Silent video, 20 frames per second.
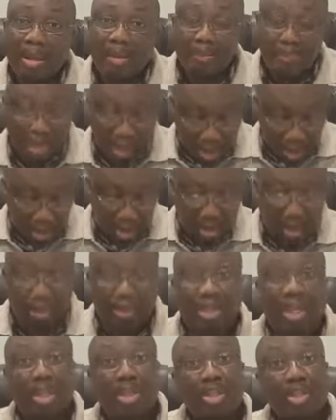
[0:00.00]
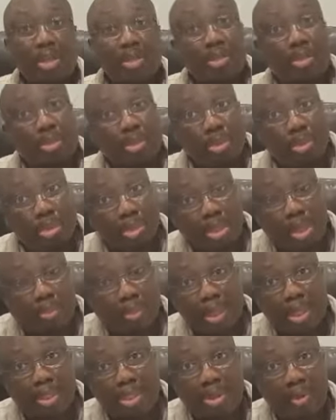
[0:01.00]
because of section 2,
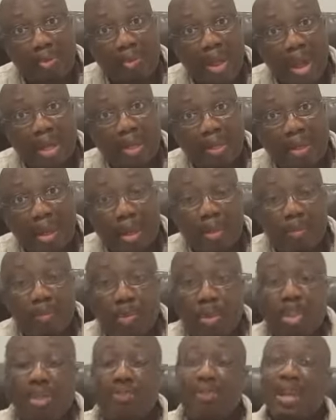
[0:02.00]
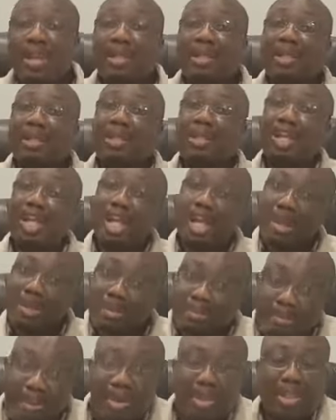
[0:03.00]
subsection 1, which makes it
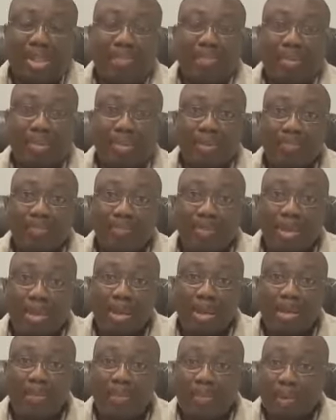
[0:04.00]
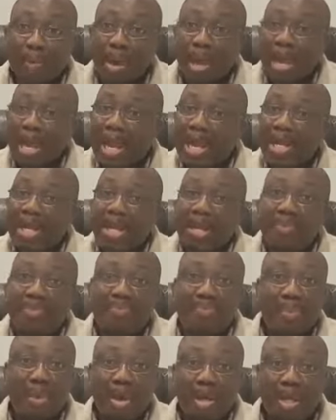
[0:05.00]
impossible for
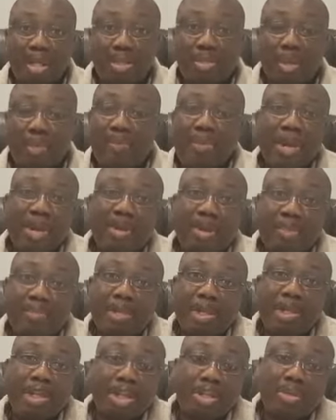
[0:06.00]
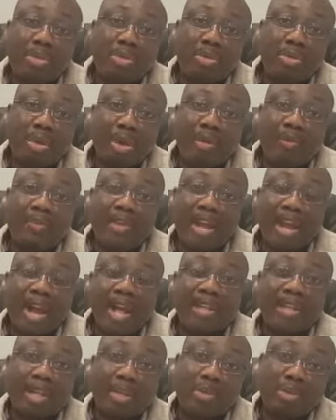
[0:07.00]
anybody to bring up the issue of
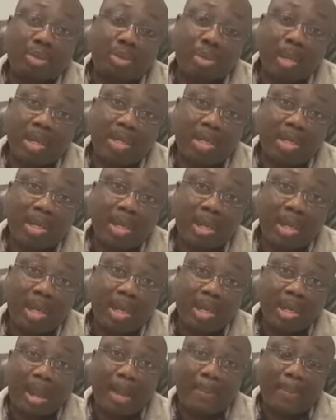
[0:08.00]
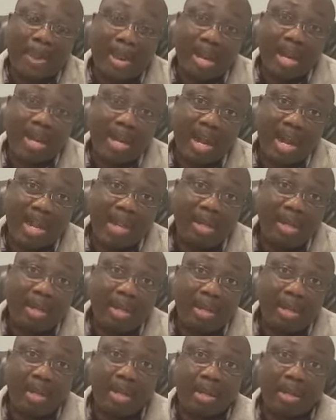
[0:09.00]
Article 20, Cap A9,
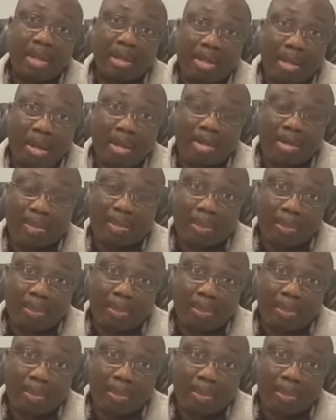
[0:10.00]
Laws of